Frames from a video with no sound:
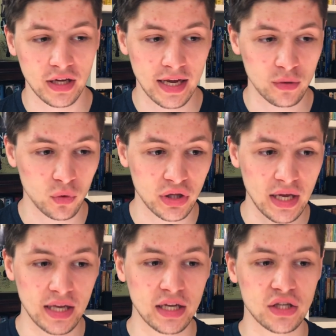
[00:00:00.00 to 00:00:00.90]
and really
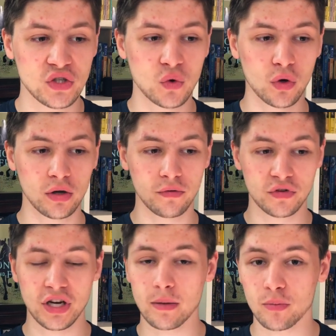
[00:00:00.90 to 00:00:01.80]
any sort of
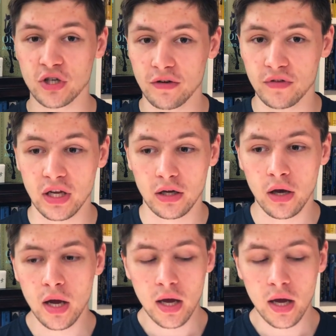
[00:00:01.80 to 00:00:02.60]
shape shifting.